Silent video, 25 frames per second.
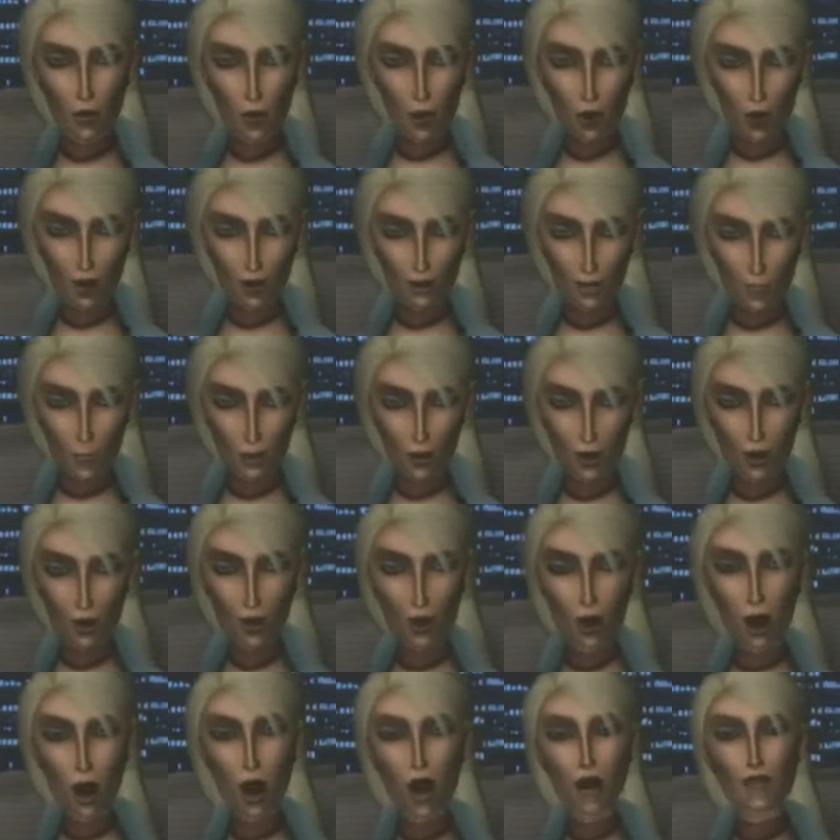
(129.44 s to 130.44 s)
Laura, I'm
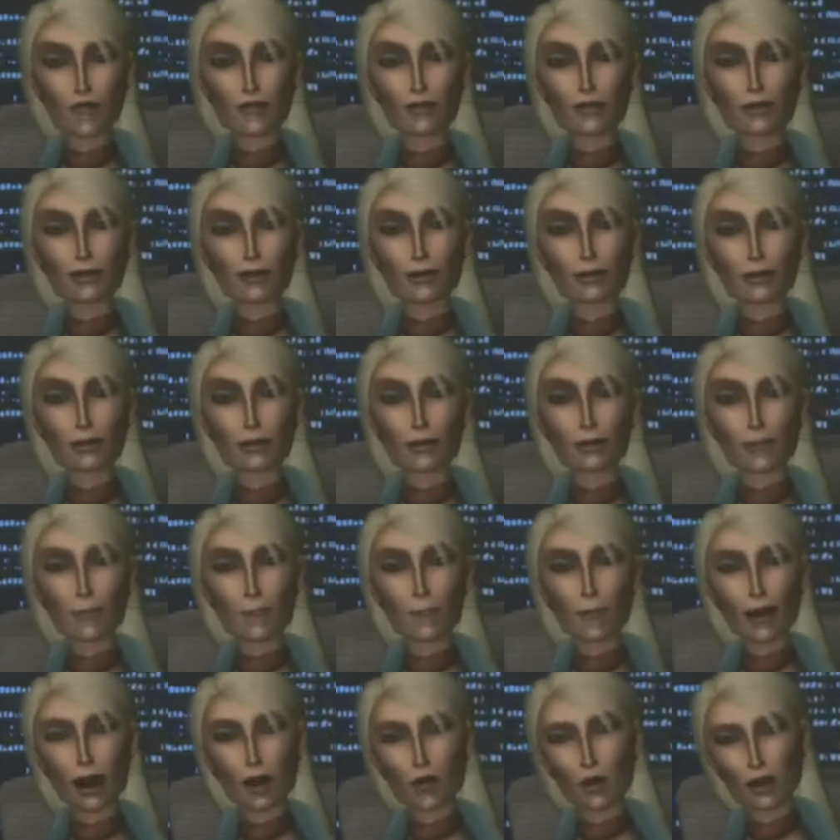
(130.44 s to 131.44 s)
so sorry,
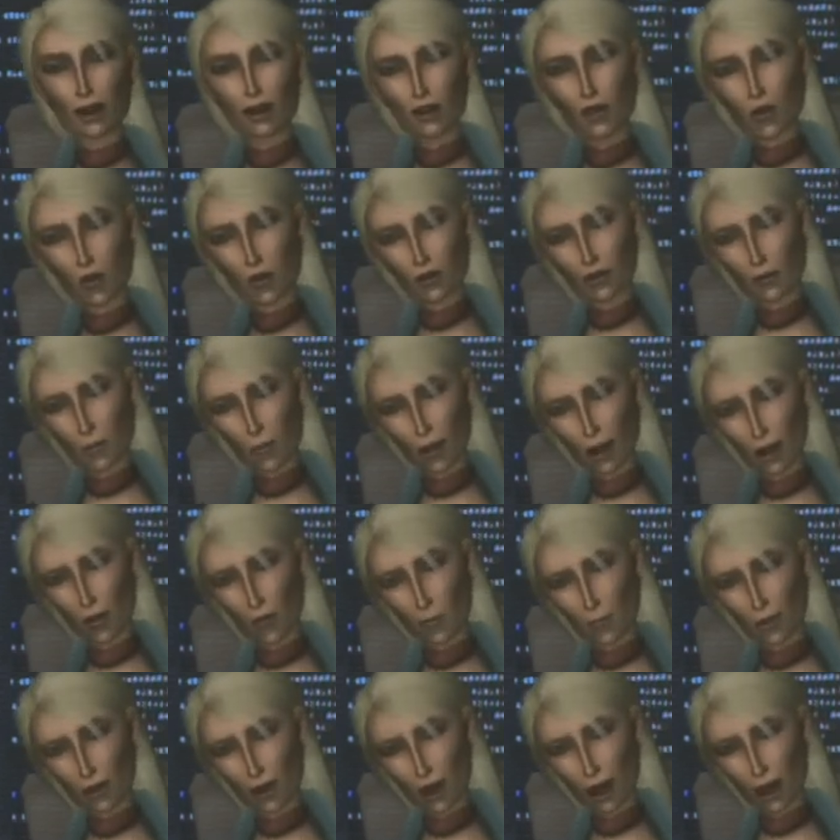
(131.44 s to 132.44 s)
but I haven't got
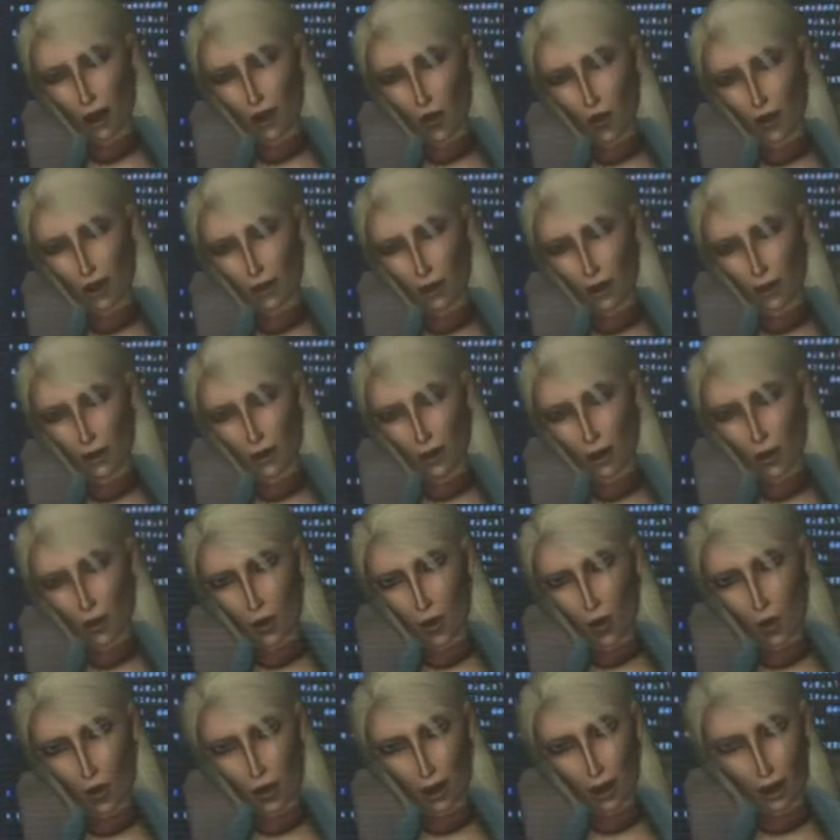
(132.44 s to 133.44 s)
ass.
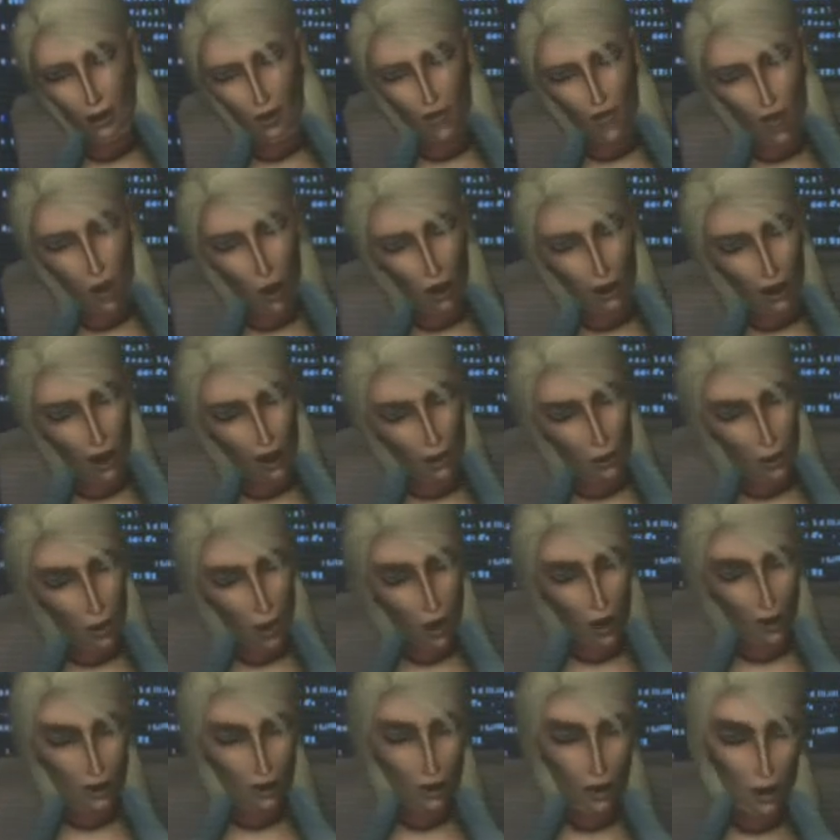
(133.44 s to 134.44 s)
I haven't got that
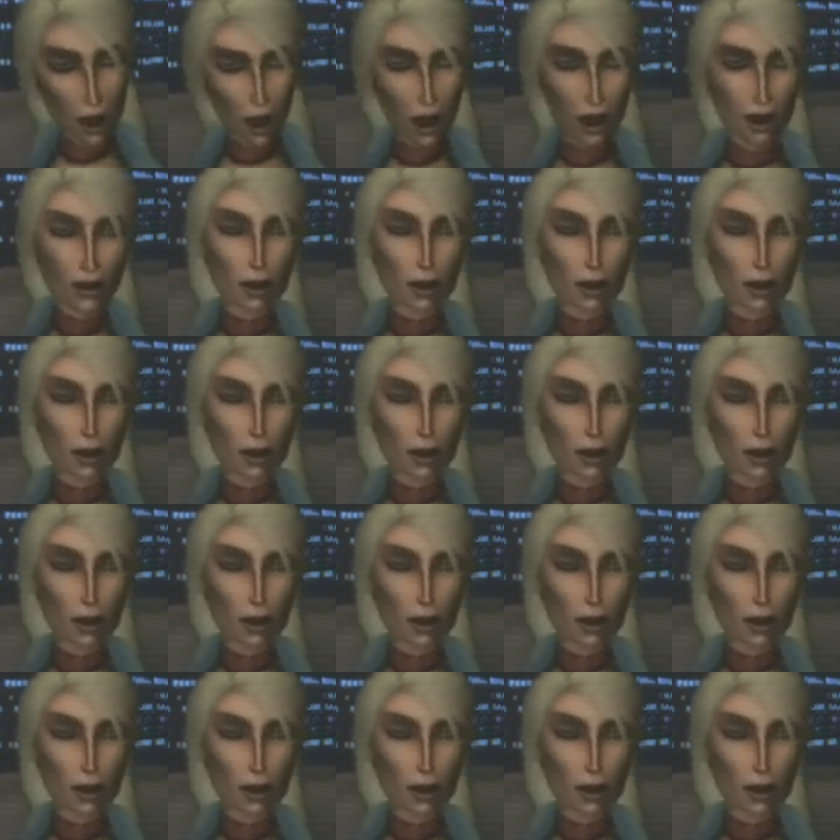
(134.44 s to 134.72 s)
yet.